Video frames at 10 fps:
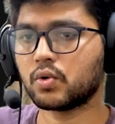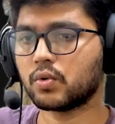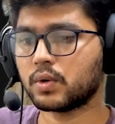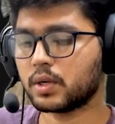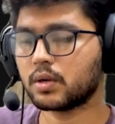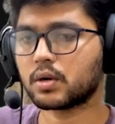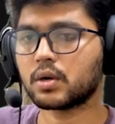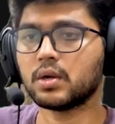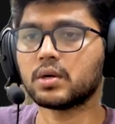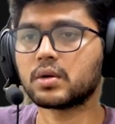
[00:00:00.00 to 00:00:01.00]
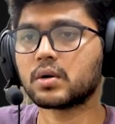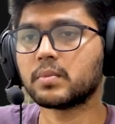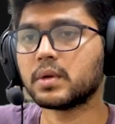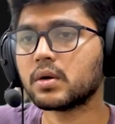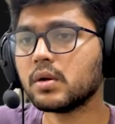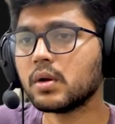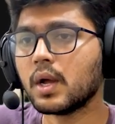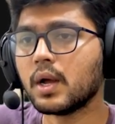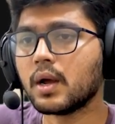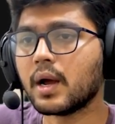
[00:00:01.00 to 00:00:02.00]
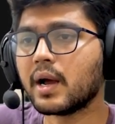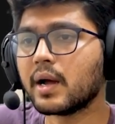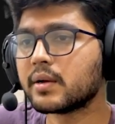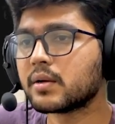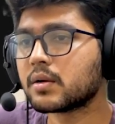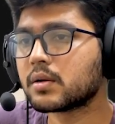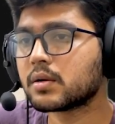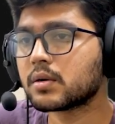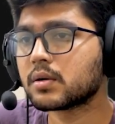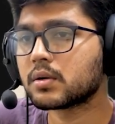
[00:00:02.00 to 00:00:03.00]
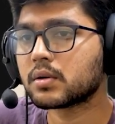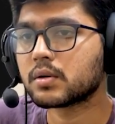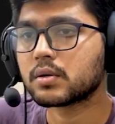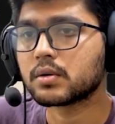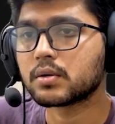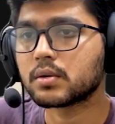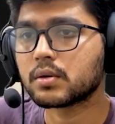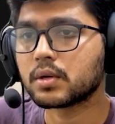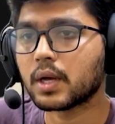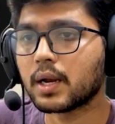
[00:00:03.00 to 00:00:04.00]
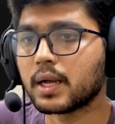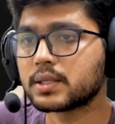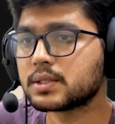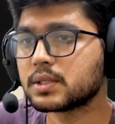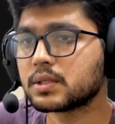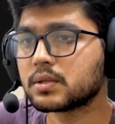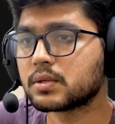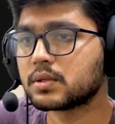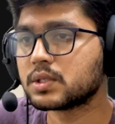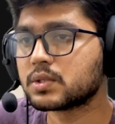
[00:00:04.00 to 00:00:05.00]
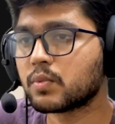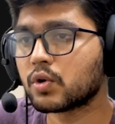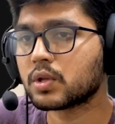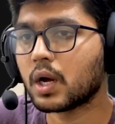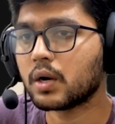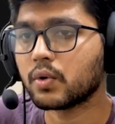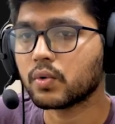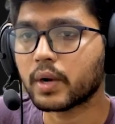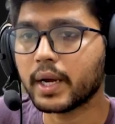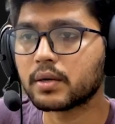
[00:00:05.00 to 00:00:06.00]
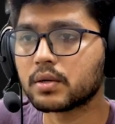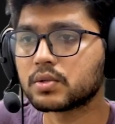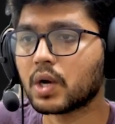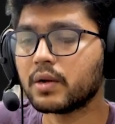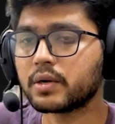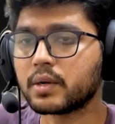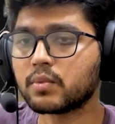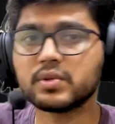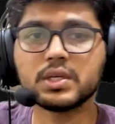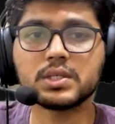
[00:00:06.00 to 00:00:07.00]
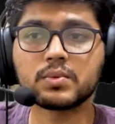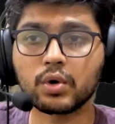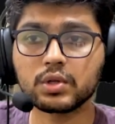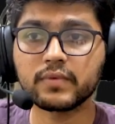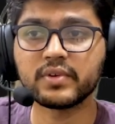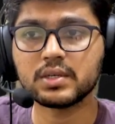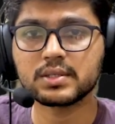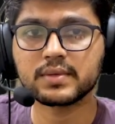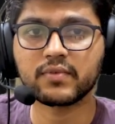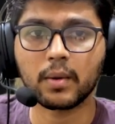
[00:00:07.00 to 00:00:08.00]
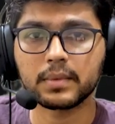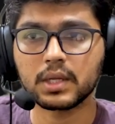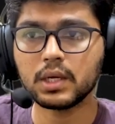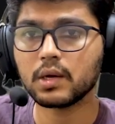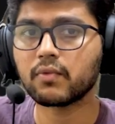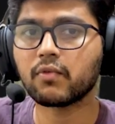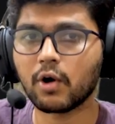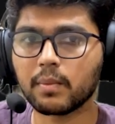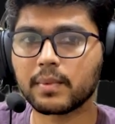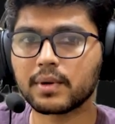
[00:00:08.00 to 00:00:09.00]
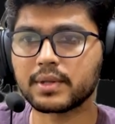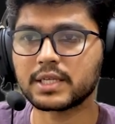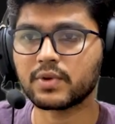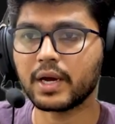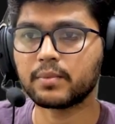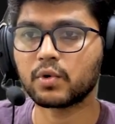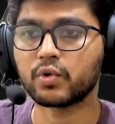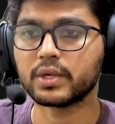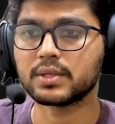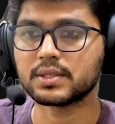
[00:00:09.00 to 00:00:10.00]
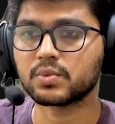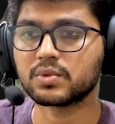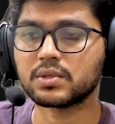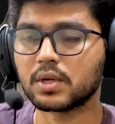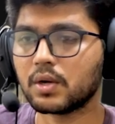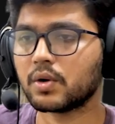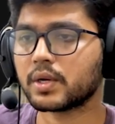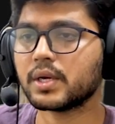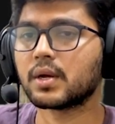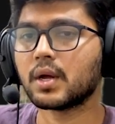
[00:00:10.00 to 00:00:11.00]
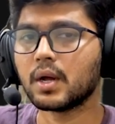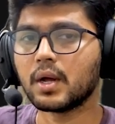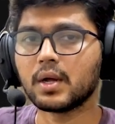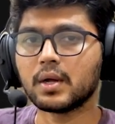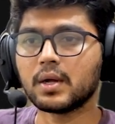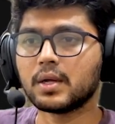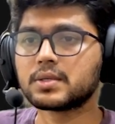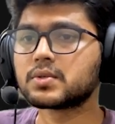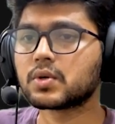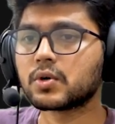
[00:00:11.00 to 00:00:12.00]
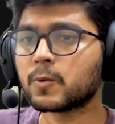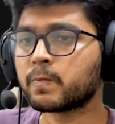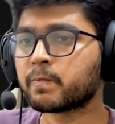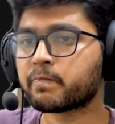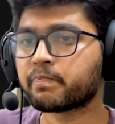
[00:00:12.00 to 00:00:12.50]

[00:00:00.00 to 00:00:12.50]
go over here, clear the terminal, and yeah, let's see, these both are true, right? So I'll remove these both fields from the form. That's why I'm doing this one. Okay, so